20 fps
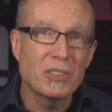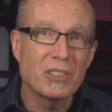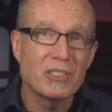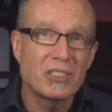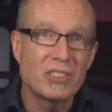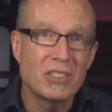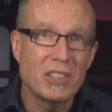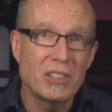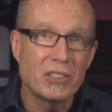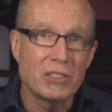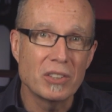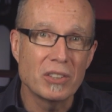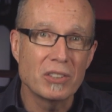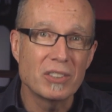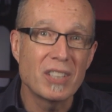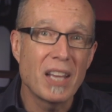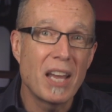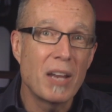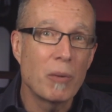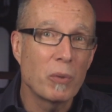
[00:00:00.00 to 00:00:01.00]

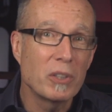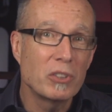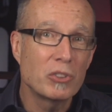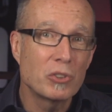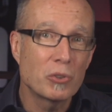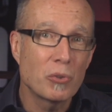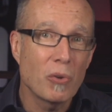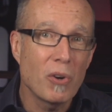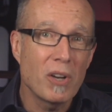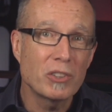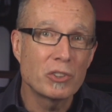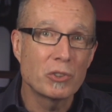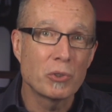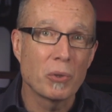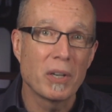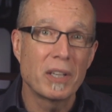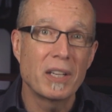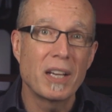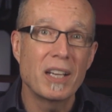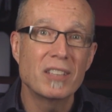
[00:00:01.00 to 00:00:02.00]
decisions and
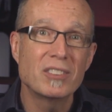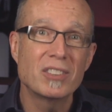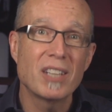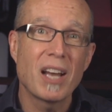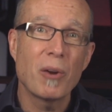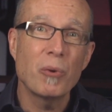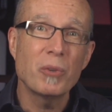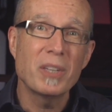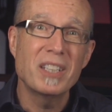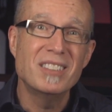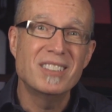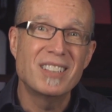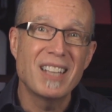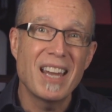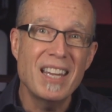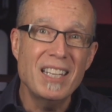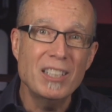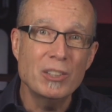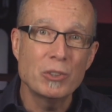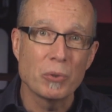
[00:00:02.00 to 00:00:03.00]
restructuring is not only
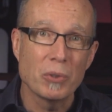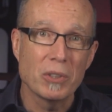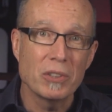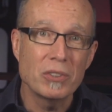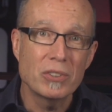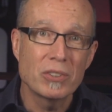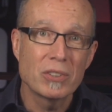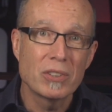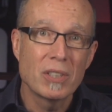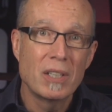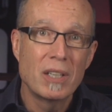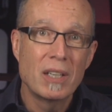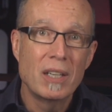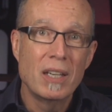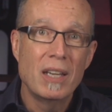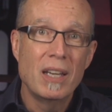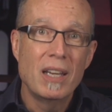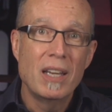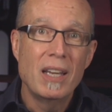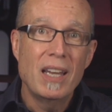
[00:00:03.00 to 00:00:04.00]
dangerous,
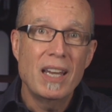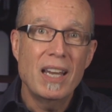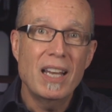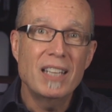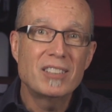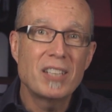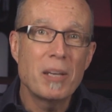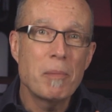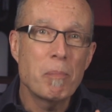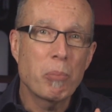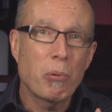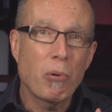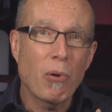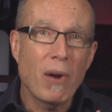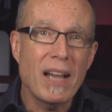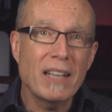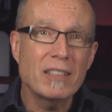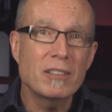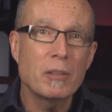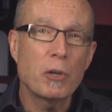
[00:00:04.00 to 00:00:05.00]
it's
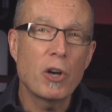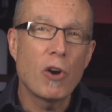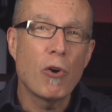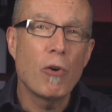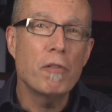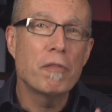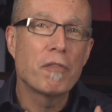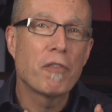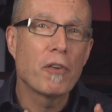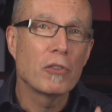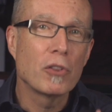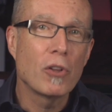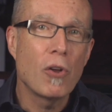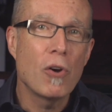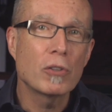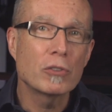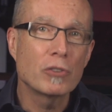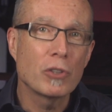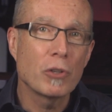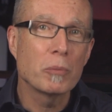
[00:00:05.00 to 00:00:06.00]
impractical for
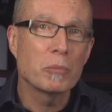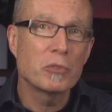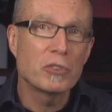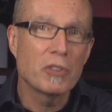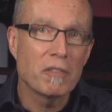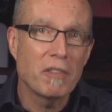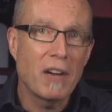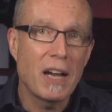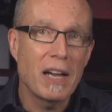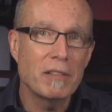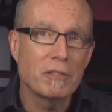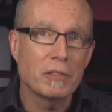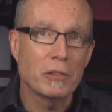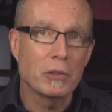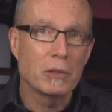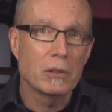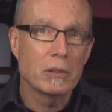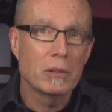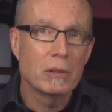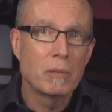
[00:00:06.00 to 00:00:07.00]
long-term
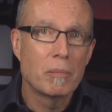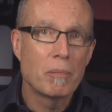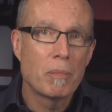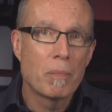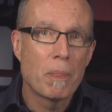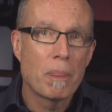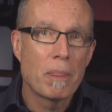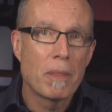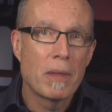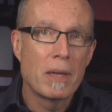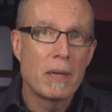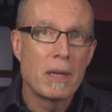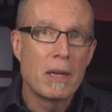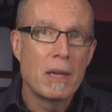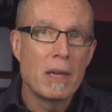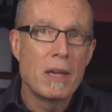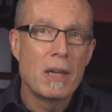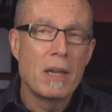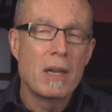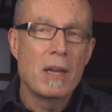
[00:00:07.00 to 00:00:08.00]
survival.
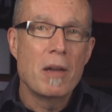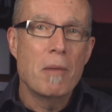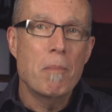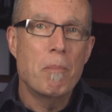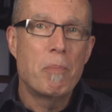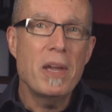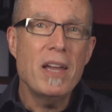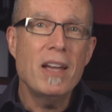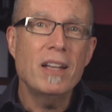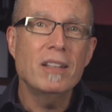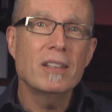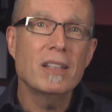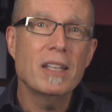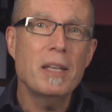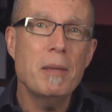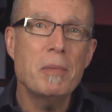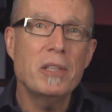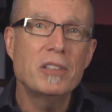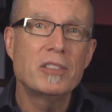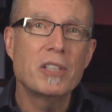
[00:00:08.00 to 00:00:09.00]
Being
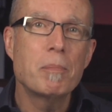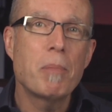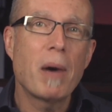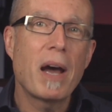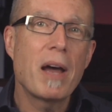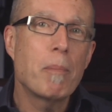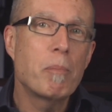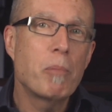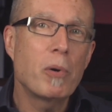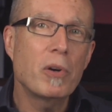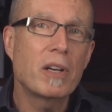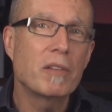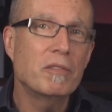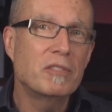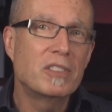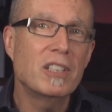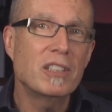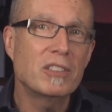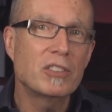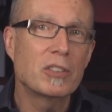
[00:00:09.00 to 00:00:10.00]
limited by a book
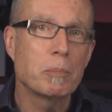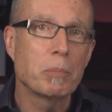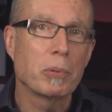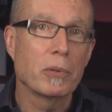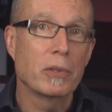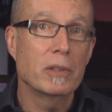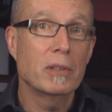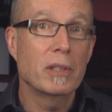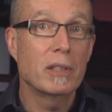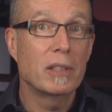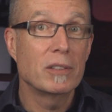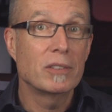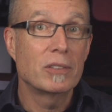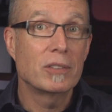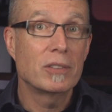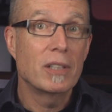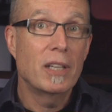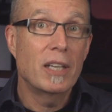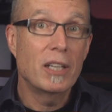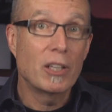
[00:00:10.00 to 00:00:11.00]
of discipline that
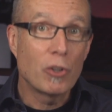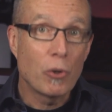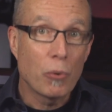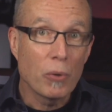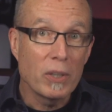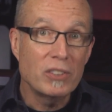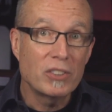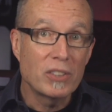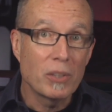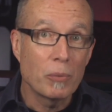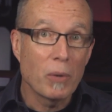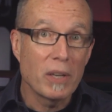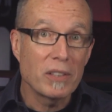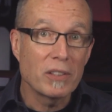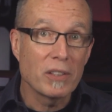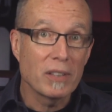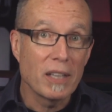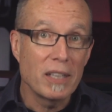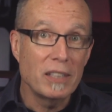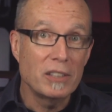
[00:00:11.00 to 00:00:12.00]
is increased in
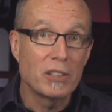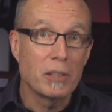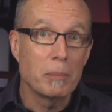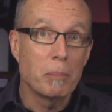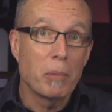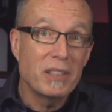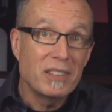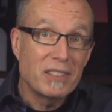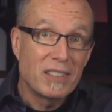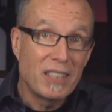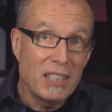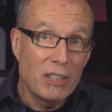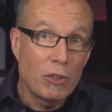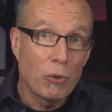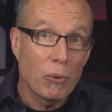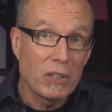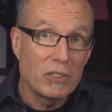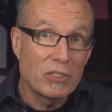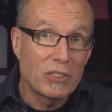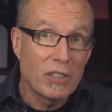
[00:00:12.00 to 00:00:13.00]
regulation but
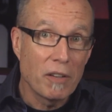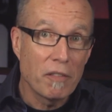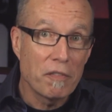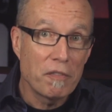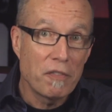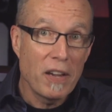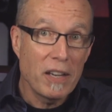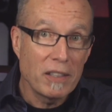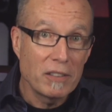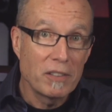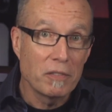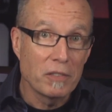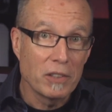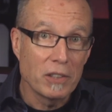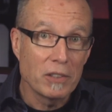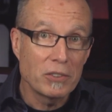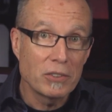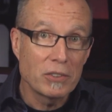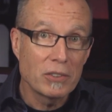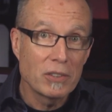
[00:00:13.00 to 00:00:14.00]
decreased in
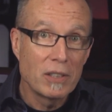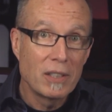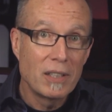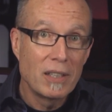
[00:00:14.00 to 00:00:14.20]
effectiveness